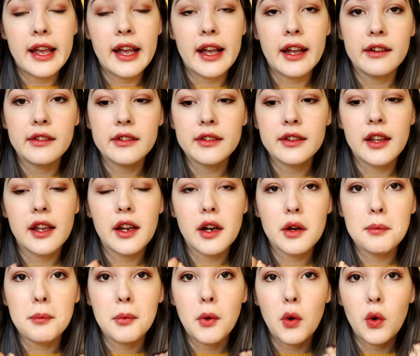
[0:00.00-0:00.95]
and they
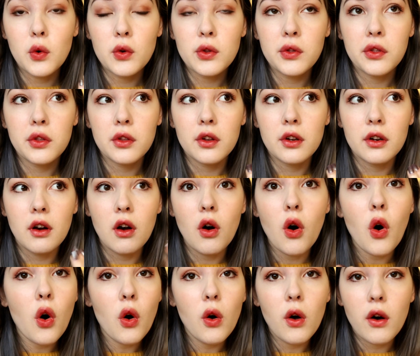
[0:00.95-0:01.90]
are both,
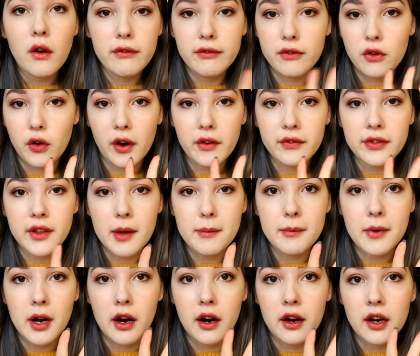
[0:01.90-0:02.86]
all four of
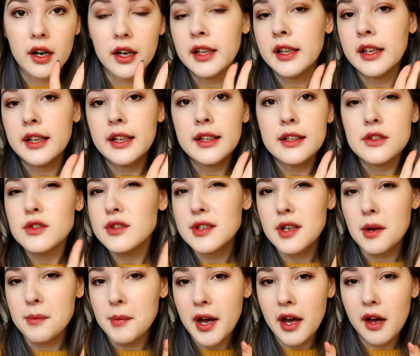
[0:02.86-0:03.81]
them are
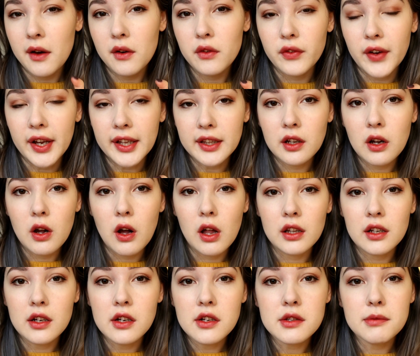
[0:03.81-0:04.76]
somehow red
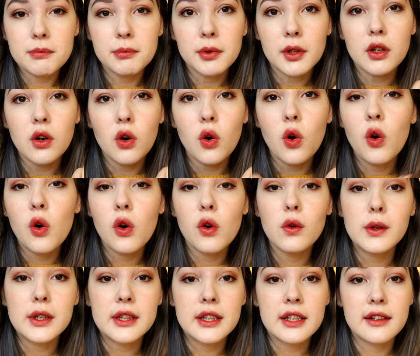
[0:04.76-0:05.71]
colors, but
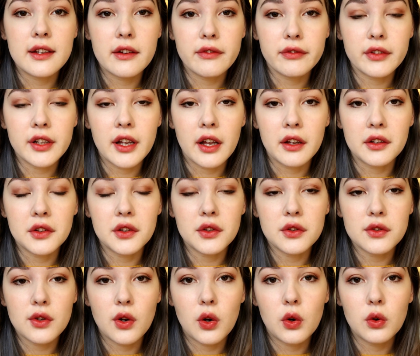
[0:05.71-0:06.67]
all with a different
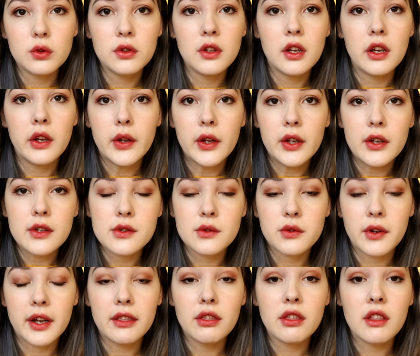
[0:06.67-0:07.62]
undertone.
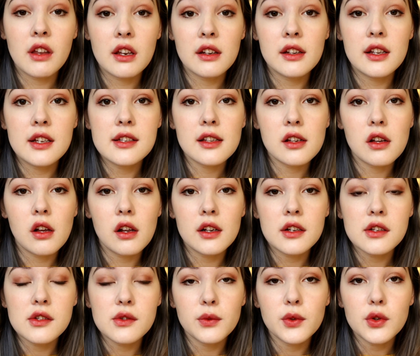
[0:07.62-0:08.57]
So I think these
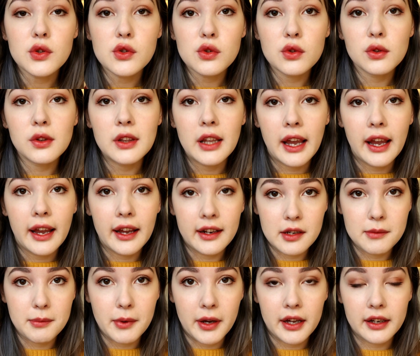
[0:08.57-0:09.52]
colors will suit
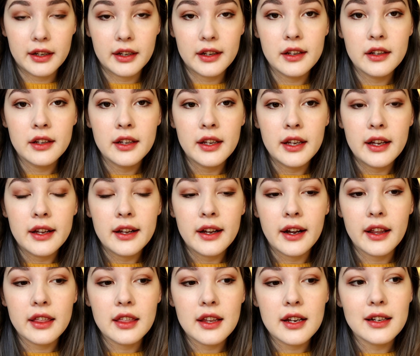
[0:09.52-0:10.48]
anybody.
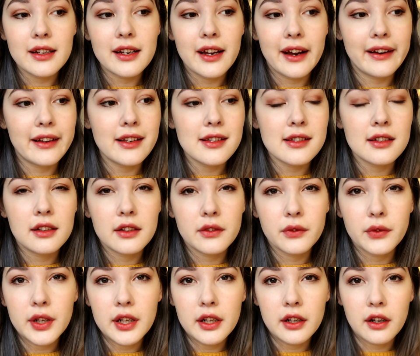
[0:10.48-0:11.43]
I think there
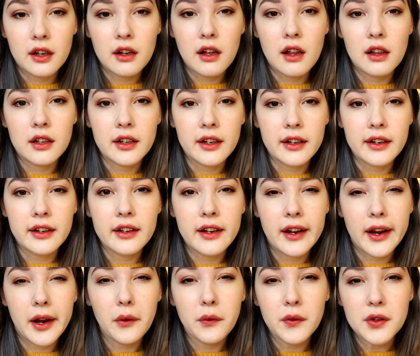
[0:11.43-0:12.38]
isn't really a color in
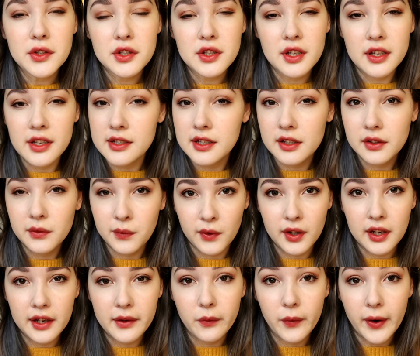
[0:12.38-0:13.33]
there which isn't
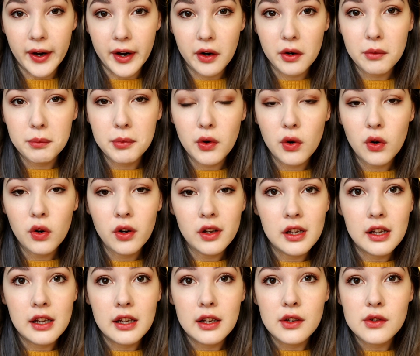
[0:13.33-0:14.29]
really wearable,
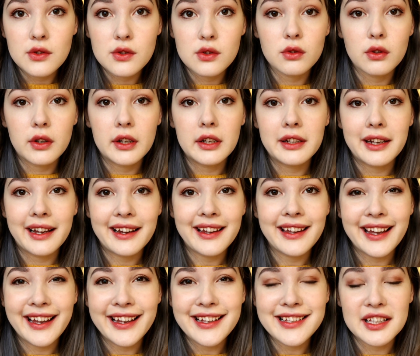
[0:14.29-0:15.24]
so in
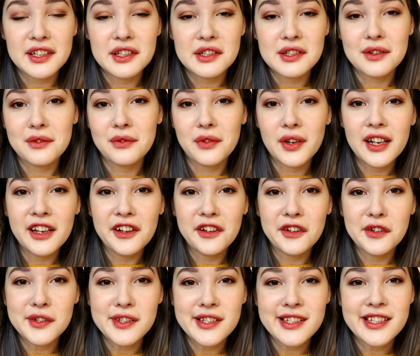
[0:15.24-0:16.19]
that case it's a really
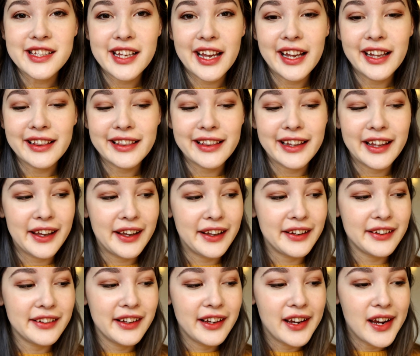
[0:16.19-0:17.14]
good set,
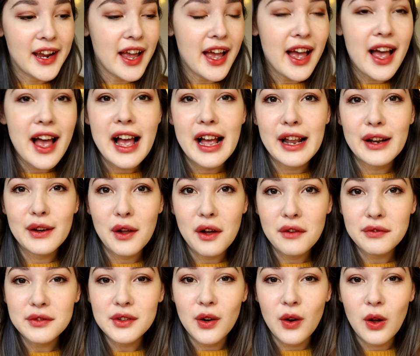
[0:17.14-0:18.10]
and I
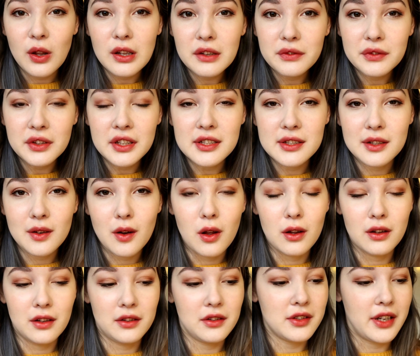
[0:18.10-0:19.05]
loved all of these
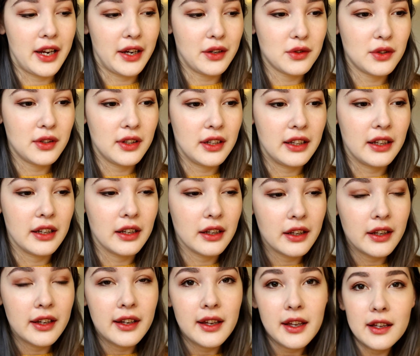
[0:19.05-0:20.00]
colors
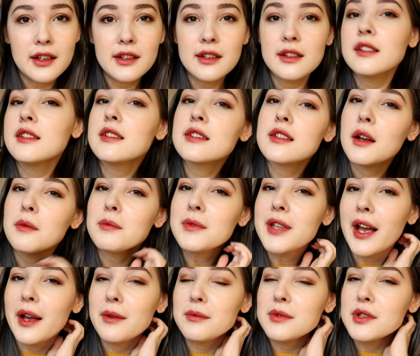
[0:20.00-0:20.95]
actually.
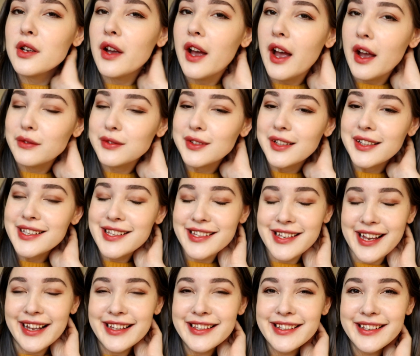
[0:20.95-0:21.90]
Sometimes you have the
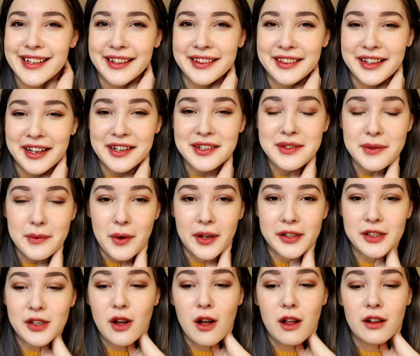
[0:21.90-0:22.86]
sets and there's
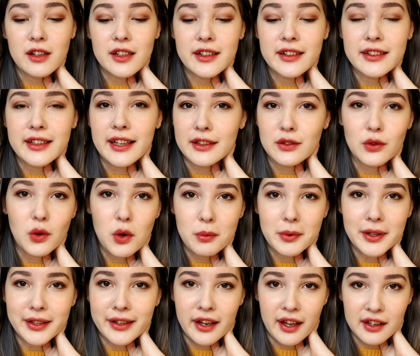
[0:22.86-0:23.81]
one color that
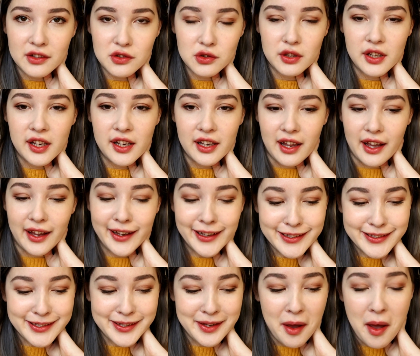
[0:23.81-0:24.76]
nobody actually
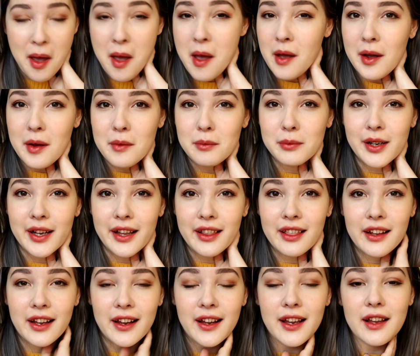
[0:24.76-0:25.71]
likes, but I
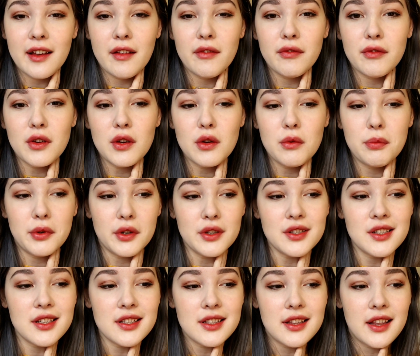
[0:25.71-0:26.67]
think if you
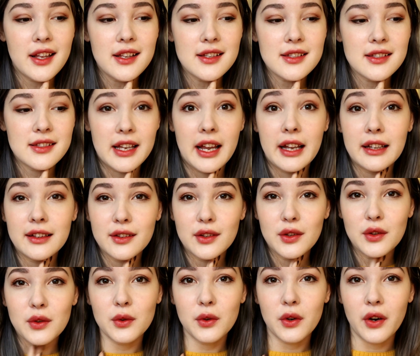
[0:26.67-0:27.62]
purchase this set,
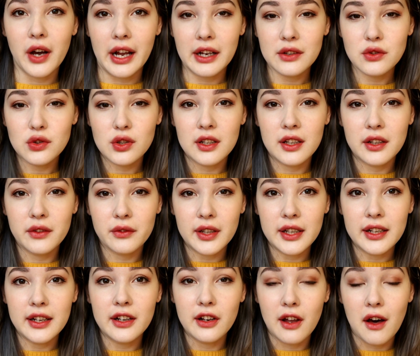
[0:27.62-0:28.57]
you will actually
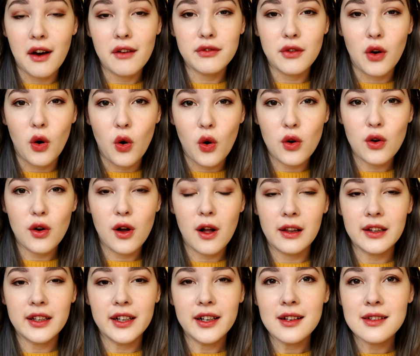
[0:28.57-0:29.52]
really love all
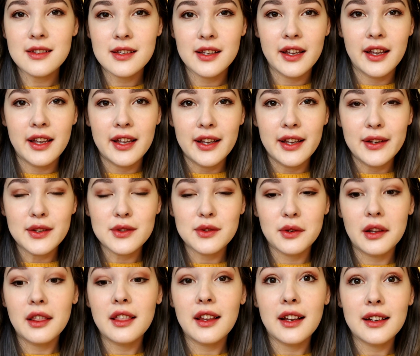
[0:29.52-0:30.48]
colors.
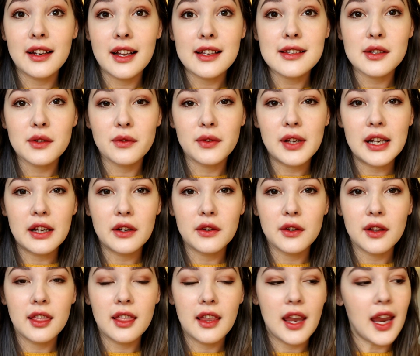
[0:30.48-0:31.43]
So I think that's a really
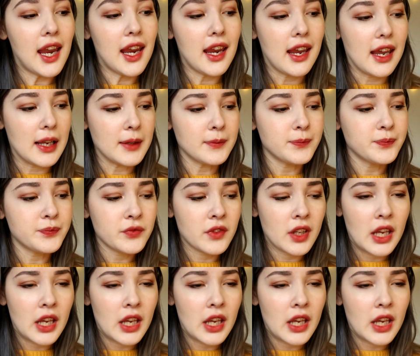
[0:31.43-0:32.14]
good thing, and